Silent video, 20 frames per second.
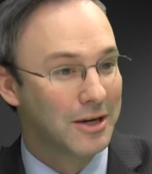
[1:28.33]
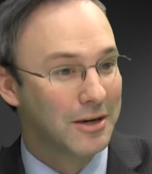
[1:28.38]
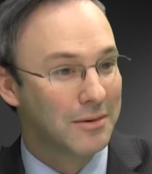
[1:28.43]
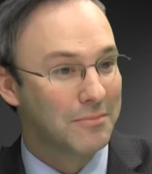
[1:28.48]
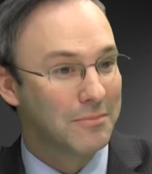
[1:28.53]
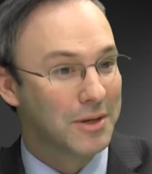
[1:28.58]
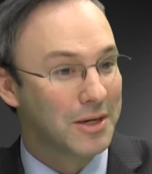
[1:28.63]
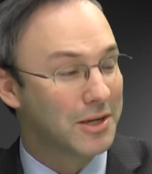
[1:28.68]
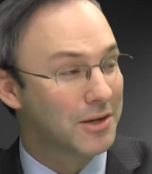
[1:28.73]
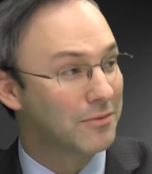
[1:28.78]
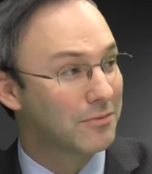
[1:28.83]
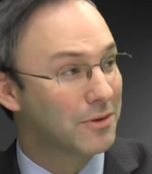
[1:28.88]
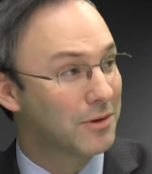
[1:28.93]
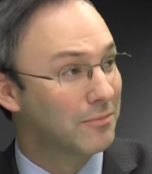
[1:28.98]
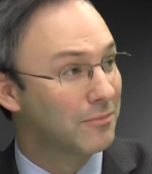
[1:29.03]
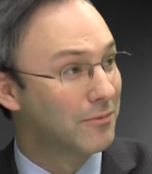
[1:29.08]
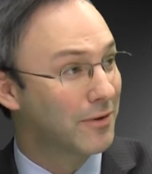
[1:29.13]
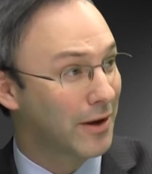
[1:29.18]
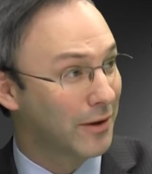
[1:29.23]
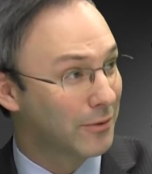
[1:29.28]
many of
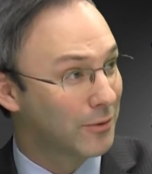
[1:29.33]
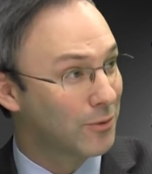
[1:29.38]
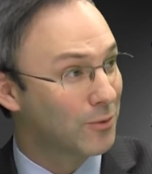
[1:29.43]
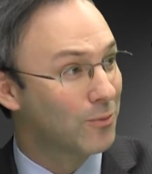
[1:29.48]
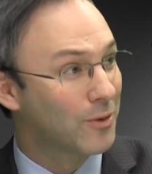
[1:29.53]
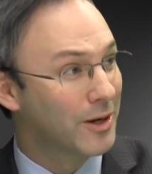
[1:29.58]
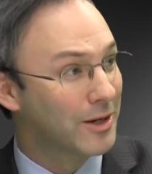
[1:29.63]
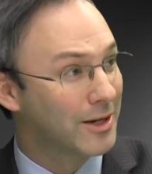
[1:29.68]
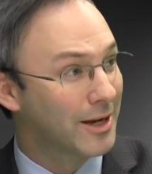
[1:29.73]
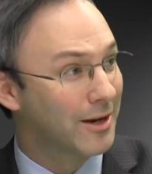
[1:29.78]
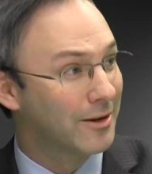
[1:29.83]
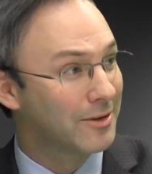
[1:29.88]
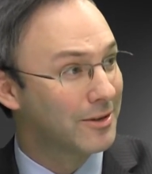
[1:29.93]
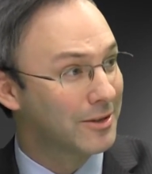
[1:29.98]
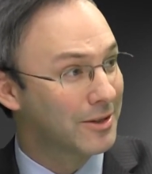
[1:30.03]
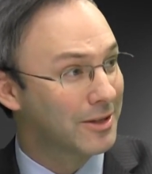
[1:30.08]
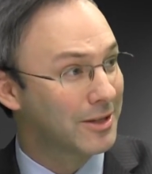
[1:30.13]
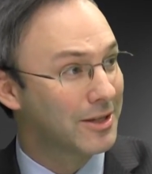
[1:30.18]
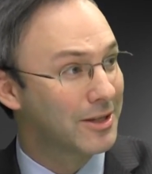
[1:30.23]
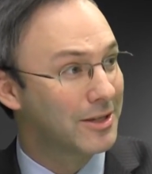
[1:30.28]
them found their way down to
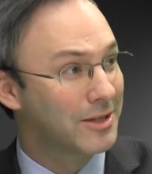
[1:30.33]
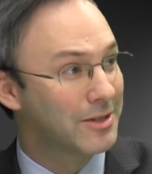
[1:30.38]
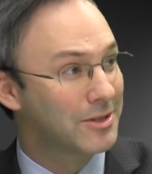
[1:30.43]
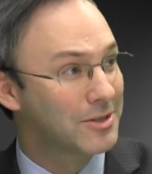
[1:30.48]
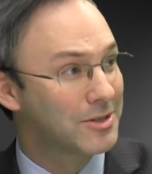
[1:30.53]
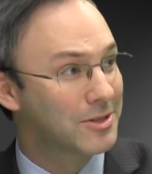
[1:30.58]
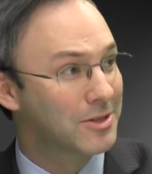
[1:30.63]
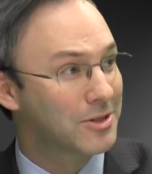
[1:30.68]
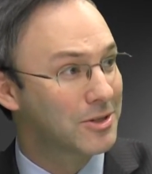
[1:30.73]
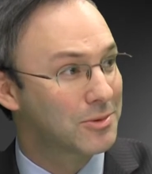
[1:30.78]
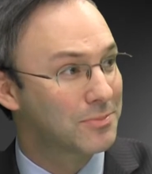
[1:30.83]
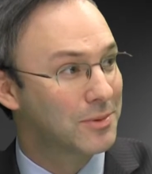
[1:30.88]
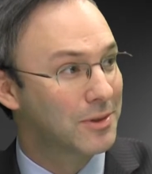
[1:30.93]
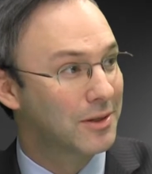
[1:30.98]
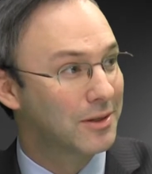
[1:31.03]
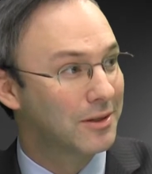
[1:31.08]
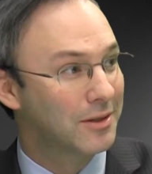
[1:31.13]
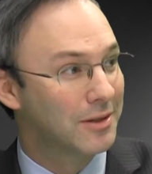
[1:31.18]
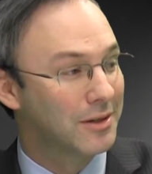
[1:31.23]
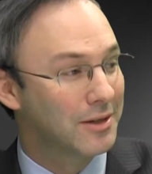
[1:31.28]
the Keys to
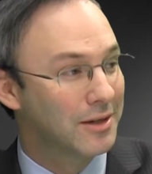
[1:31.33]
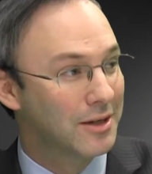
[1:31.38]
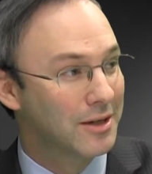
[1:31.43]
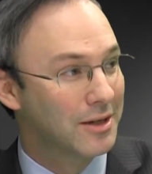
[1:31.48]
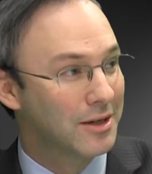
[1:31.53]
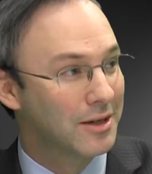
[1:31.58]
spend the